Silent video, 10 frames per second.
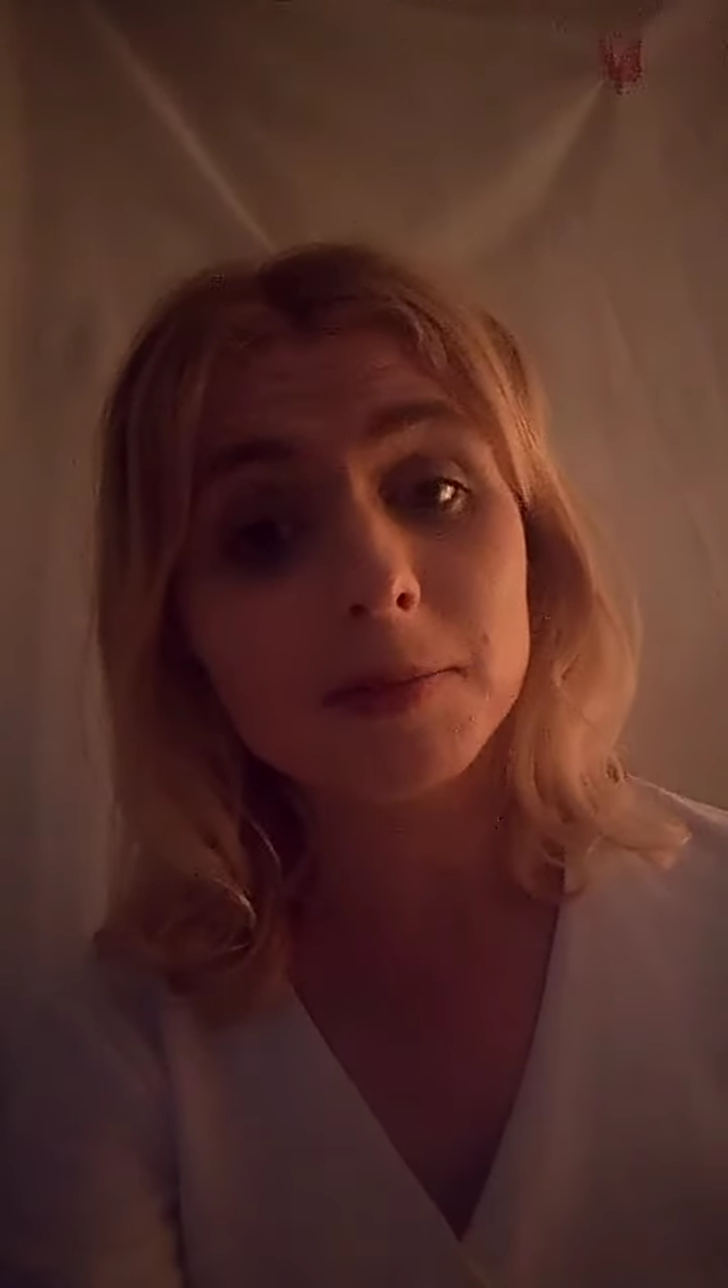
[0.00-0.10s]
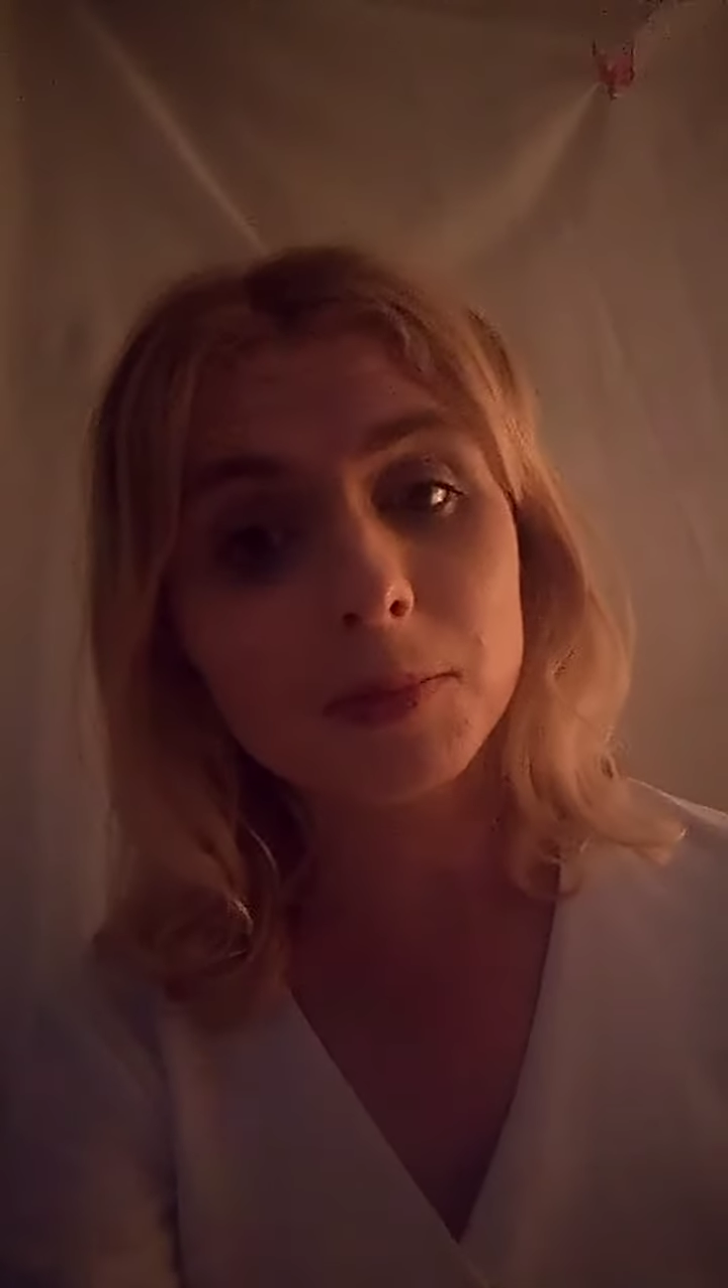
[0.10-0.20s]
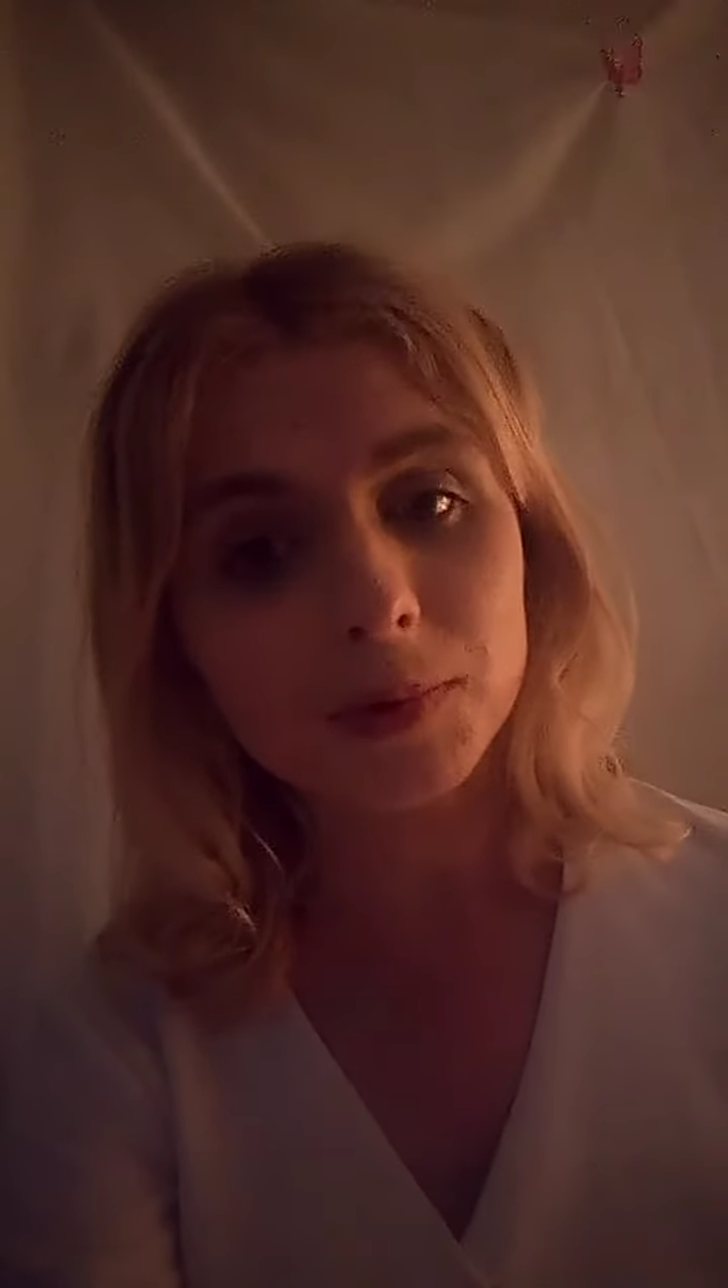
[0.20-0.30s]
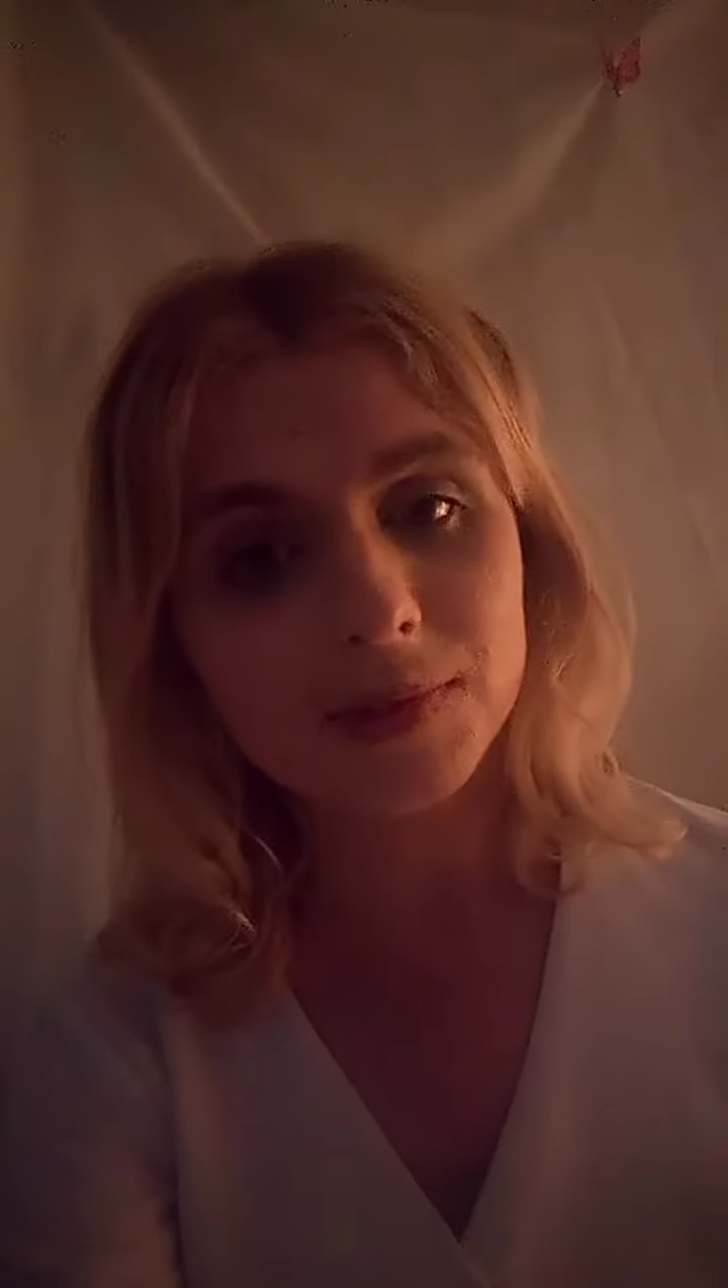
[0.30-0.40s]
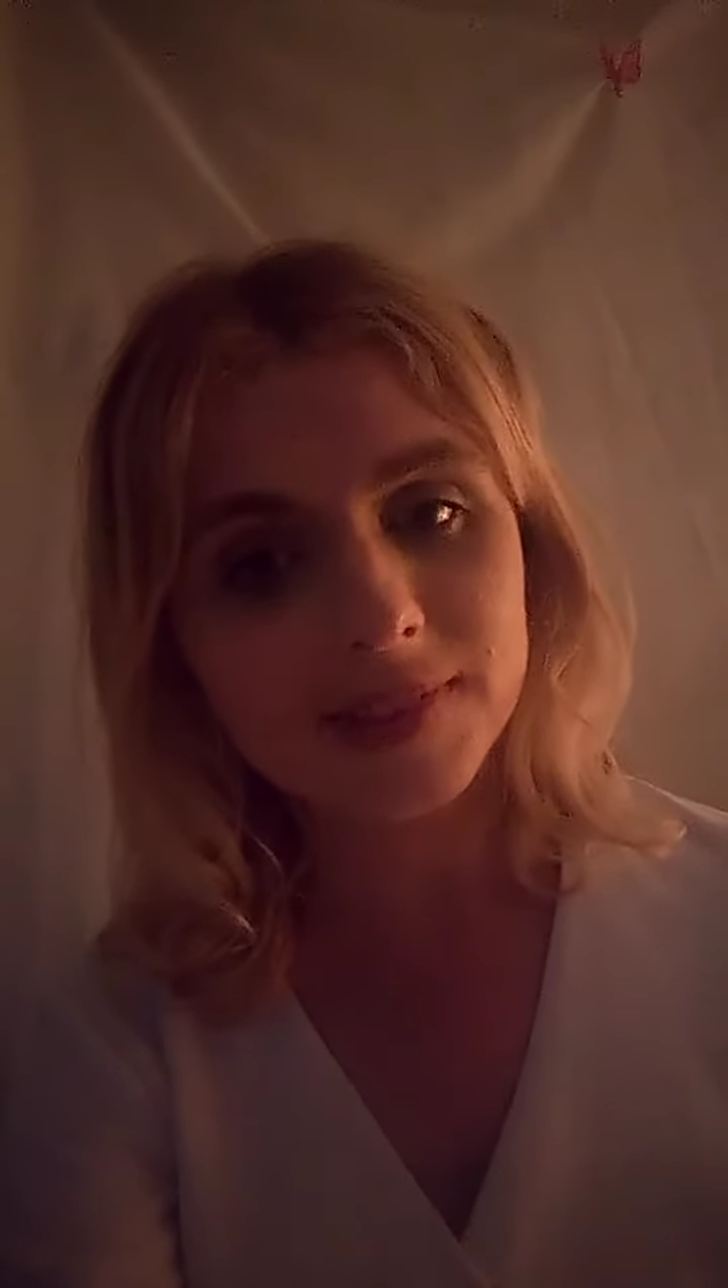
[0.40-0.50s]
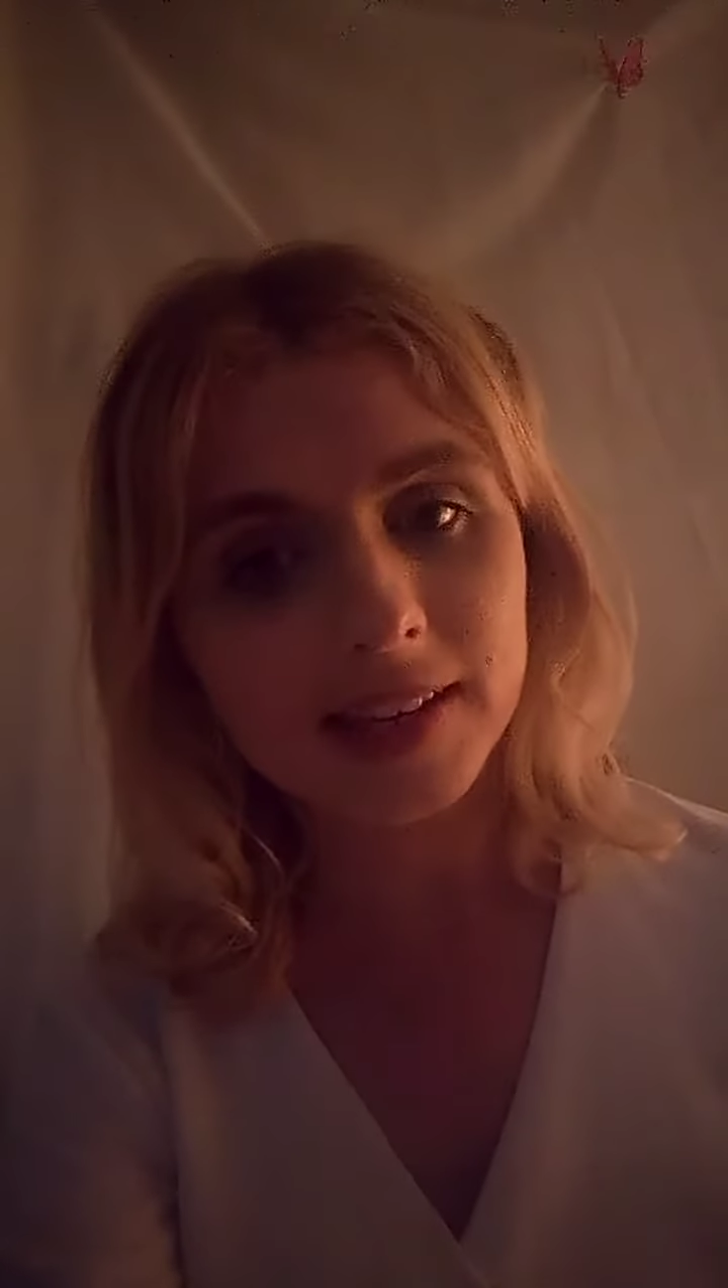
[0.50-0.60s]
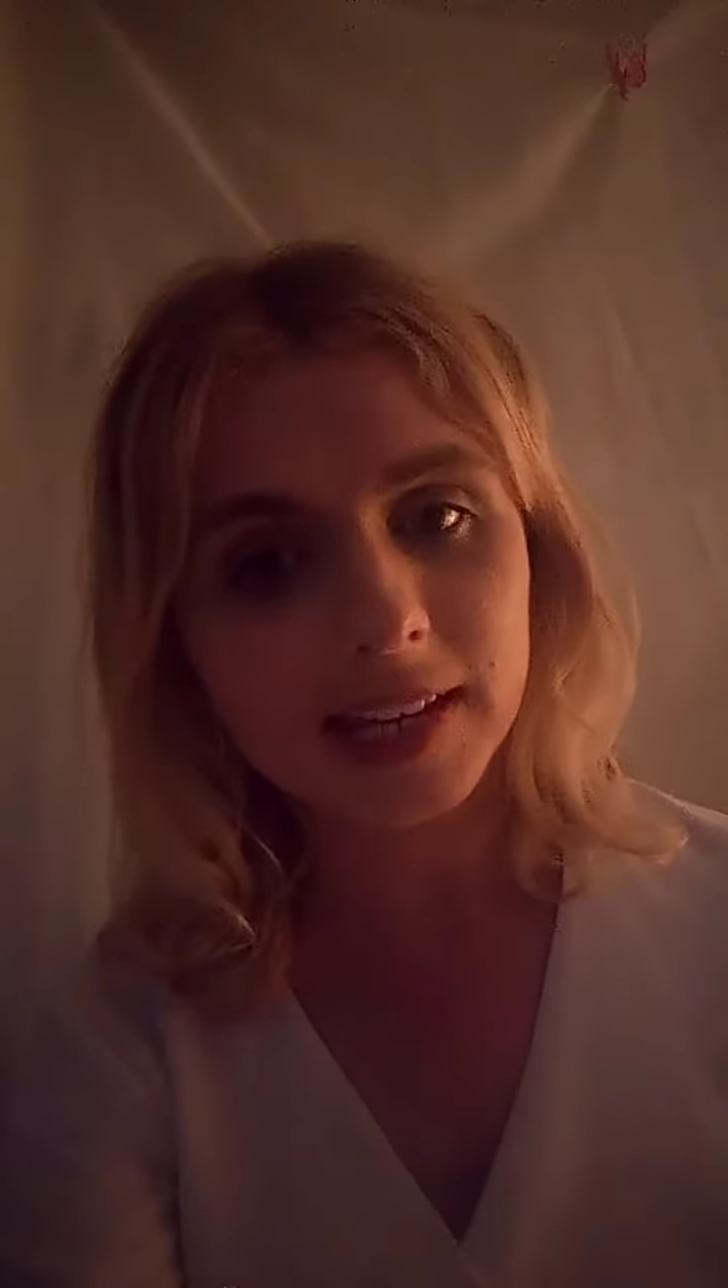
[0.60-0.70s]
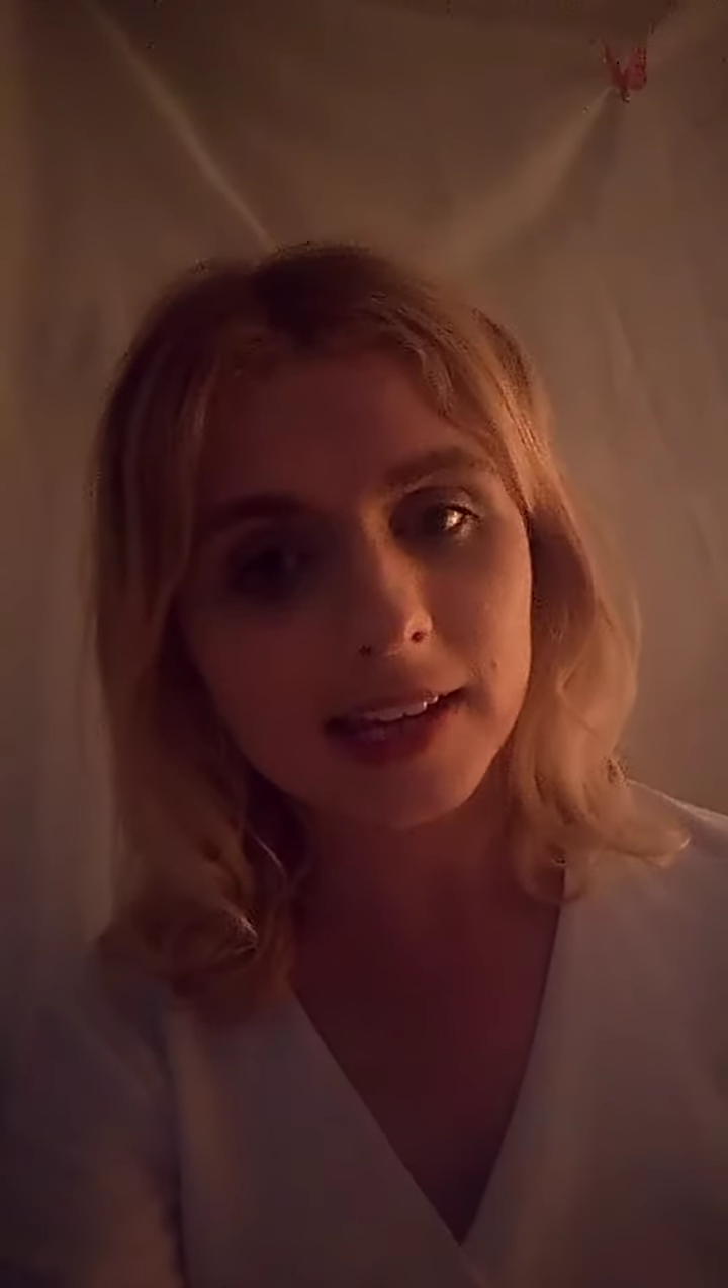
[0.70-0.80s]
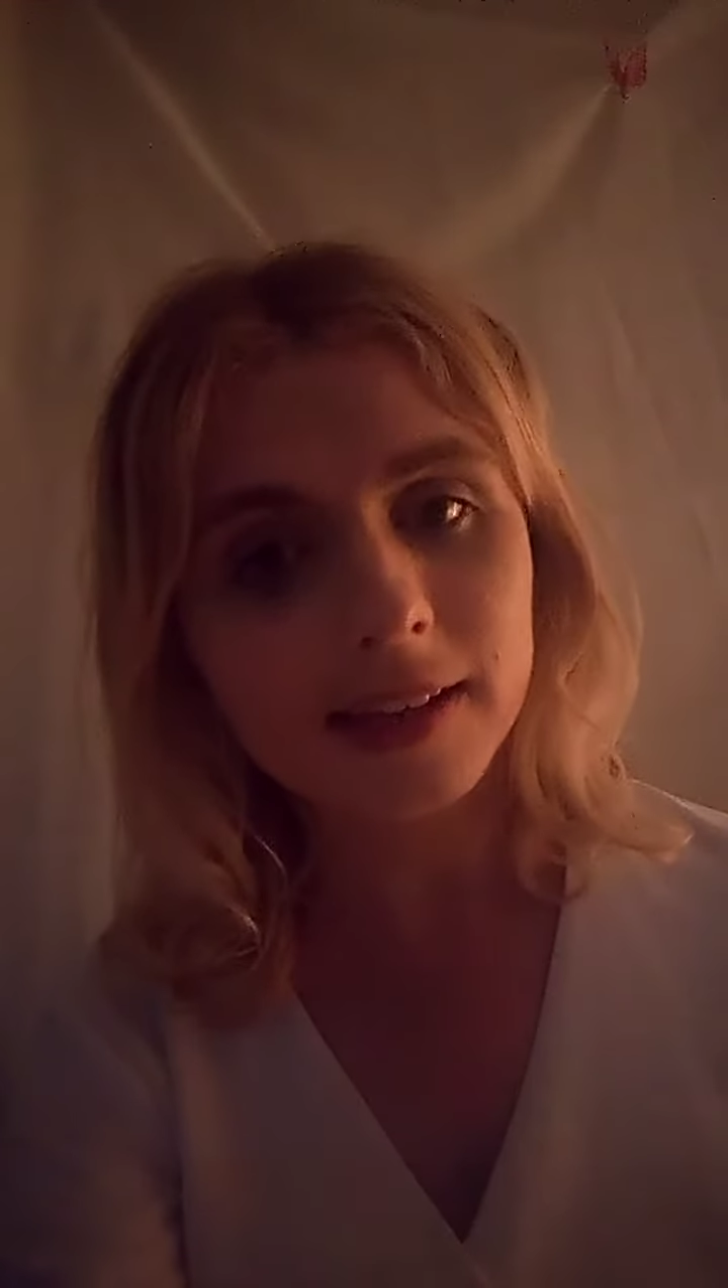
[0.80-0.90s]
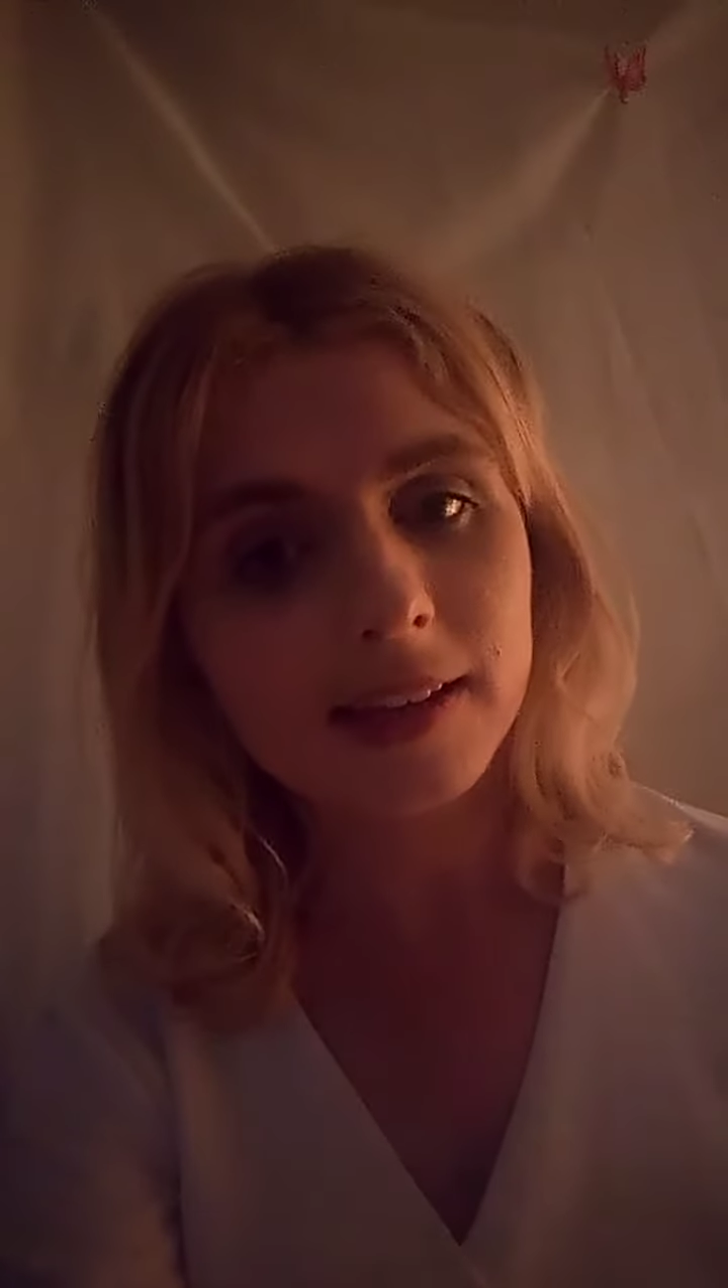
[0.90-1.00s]
more
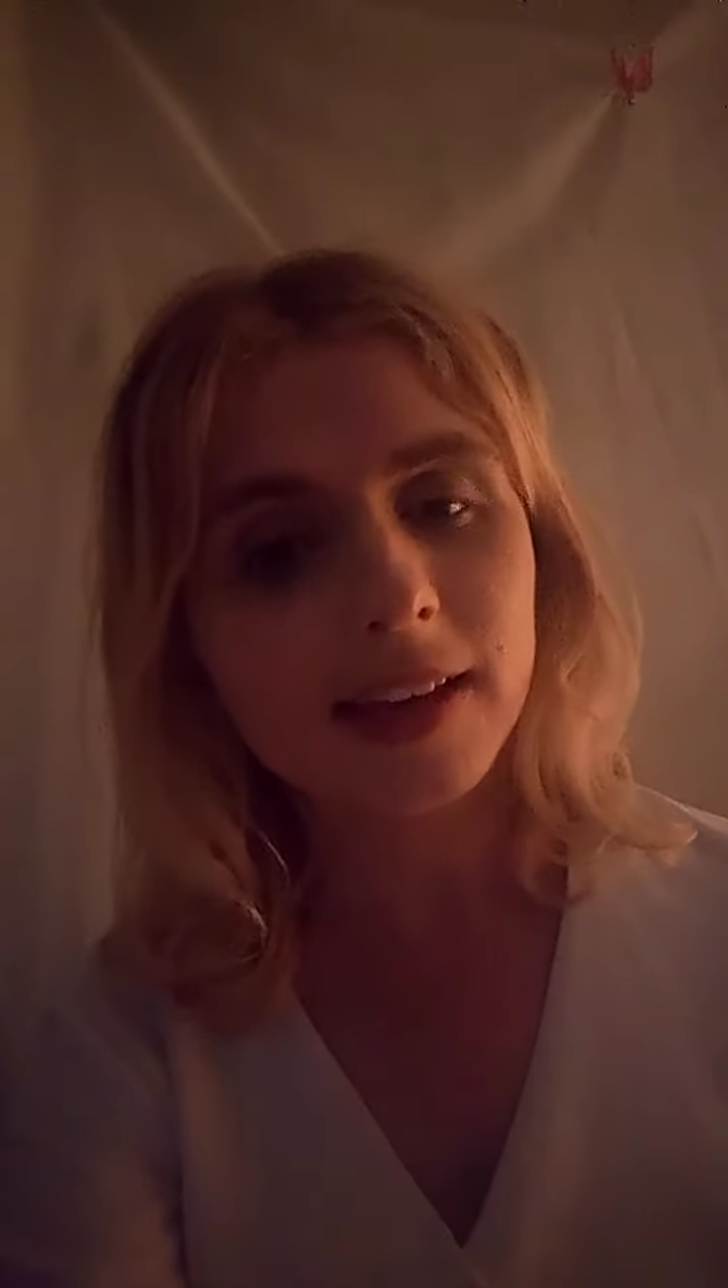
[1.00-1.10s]
singing